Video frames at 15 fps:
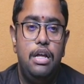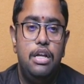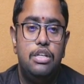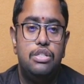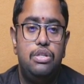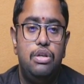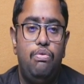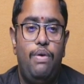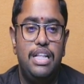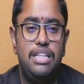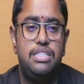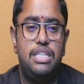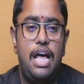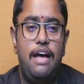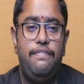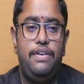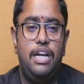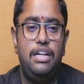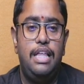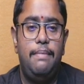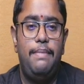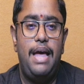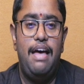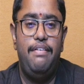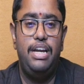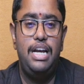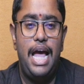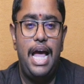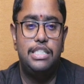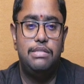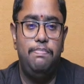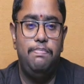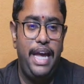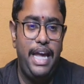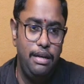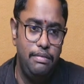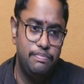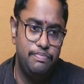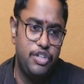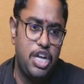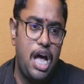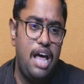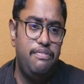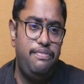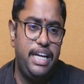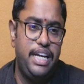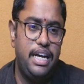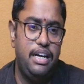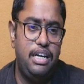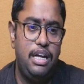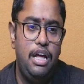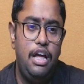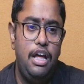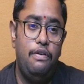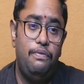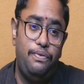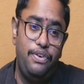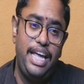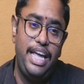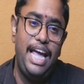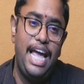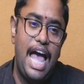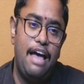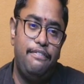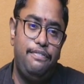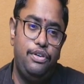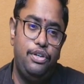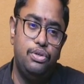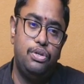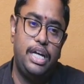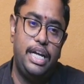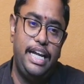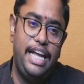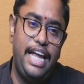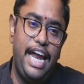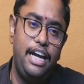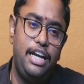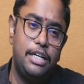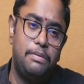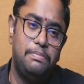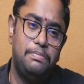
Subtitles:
So once after the Maven has been configured, we have to create